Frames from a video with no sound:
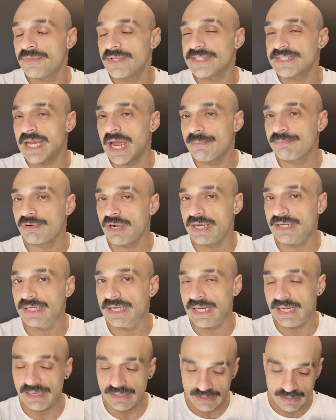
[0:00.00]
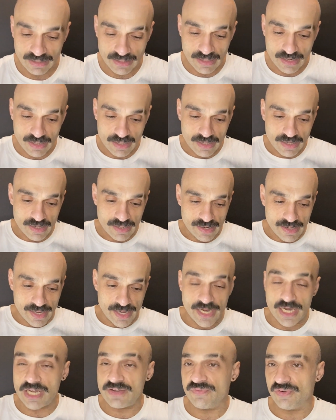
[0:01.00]
tap running
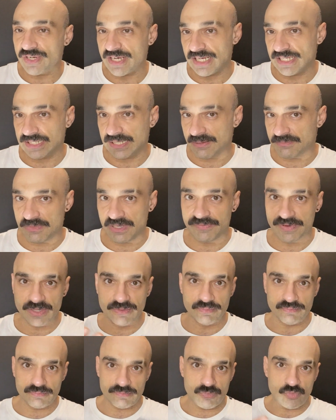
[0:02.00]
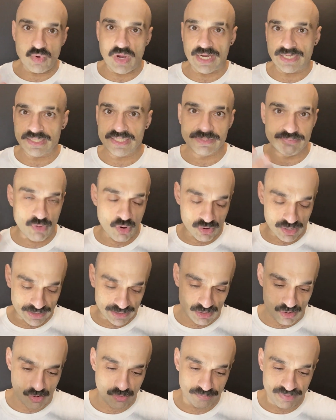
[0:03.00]
and forget them. Even we had smoke
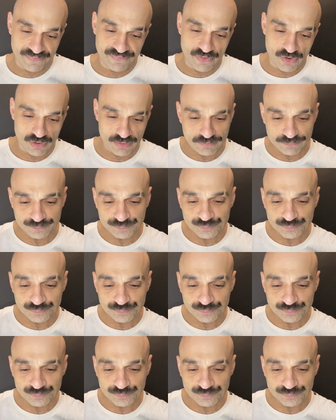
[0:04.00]
at home before.